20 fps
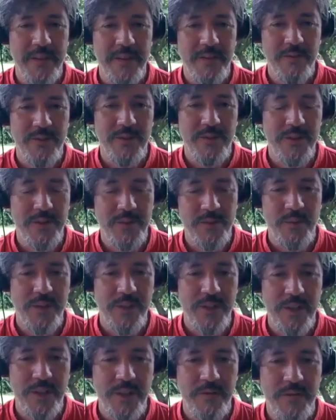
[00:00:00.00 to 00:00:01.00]
that you're just
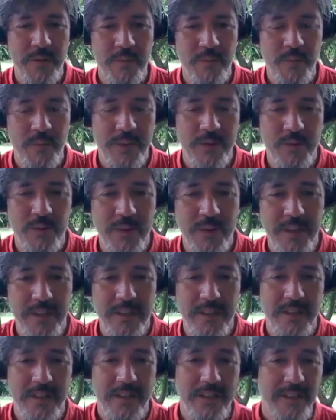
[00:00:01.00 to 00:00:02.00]
rushing from one to the
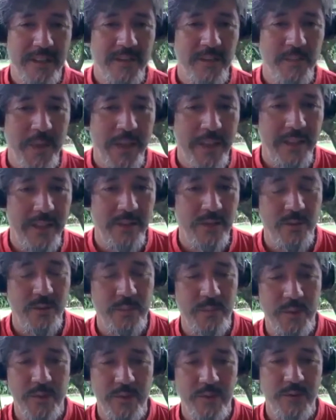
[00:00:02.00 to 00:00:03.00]
other and expecting to
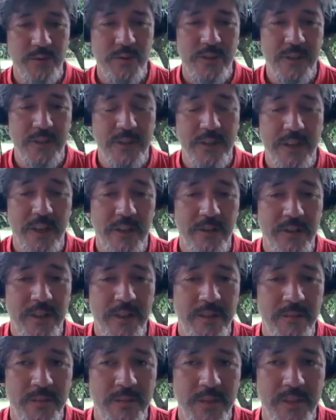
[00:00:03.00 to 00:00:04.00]
produce certain
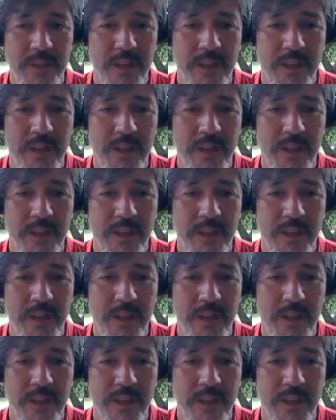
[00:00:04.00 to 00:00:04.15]
outcomes.